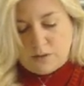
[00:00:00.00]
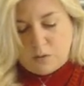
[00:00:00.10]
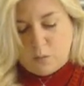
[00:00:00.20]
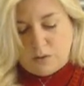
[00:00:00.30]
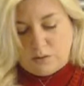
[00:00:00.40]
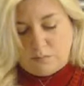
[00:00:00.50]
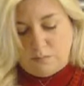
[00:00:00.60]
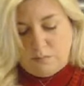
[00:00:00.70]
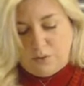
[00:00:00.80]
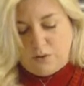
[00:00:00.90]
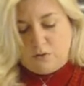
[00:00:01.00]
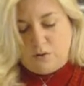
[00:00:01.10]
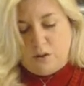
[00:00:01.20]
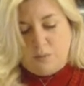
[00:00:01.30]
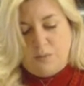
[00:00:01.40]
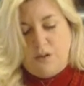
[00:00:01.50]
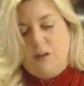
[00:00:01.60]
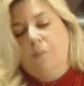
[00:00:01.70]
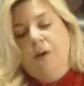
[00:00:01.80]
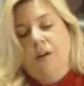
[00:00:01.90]
I've got one bigger dollop
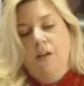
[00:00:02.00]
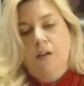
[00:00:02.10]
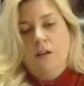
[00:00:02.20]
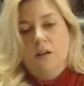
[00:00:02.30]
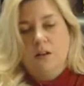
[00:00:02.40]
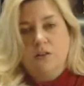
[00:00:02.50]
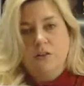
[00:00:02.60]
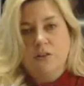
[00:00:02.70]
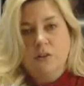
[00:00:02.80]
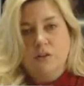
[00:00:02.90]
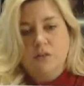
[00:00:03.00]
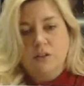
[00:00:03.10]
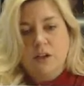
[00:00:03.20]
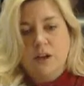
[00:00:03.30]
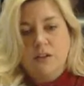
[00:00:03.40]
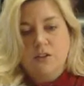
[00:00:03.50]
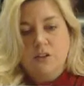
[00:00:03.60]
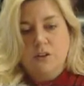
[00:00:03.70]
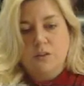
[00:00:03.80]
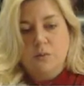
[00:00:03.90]
there, but I'll turn it over and kind of
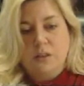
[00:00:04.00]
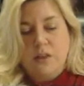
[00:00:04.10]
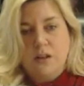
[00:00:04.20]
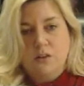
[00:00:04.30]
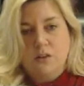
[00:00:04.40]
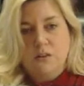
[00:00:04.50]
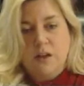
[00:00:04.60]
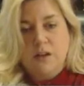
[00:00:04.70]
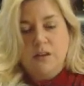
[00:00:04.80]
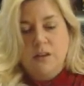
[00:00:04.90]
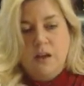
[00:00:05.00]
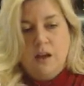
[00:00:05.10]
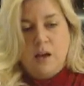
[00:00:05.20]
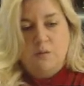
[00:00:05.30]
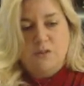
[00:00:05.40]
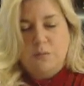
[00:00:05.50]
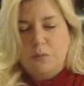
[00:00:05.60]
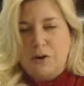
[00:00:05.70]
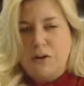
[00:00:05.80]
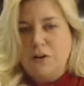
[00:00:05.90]
show you what that looks like. I'm just
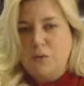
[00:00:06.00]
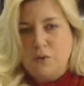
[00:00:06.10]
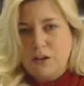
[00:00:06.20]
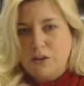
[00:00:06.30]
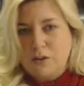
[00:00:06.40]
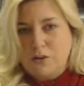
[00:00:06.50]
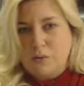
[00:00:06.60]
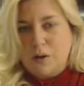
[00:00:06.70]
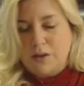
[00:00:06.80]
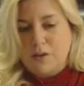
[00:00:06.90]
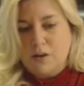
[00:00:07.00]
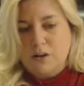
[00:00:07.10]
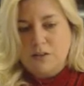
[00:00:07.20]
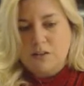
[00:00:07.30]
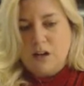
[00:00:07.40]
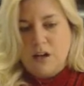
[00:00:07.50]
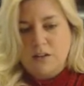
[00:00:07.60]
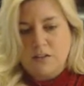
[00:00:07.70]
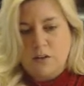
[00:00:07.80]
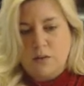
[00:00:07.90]
spraying it on regular white cardstock,
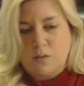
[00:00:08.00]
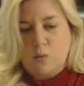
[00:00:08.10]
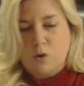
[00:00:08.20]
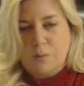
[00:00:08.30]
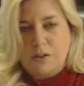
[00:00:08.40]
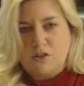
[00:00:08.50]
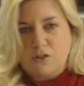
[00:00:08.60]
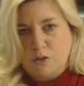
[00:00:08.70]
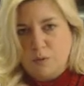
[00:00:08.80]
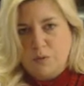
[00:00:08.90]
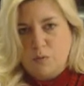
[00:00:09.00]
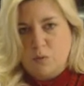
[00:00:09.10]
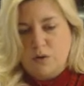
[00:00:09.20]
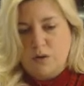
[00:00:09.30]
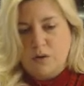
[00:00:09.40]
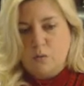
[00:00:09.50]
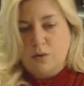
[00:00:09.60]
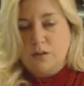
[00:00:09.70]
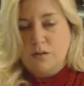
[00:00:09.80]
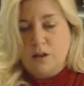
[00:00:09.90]
so it's warping just a little bit more than it
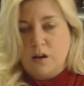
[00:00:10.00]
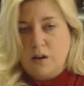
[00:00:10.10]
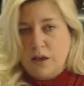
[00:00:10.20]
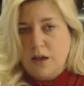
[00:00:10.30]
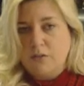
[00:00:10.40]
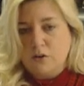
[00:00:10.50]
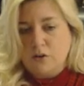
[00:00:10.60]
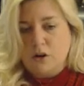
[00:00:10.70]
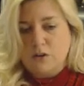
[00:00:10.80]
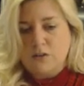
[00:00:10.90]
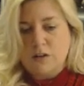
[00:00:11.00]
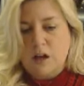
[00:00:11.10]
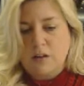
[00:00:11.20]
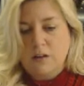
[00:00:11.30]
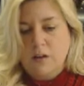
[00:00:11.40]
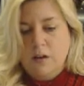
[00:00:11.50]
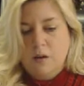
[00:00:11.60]
would on a heavier cardstock.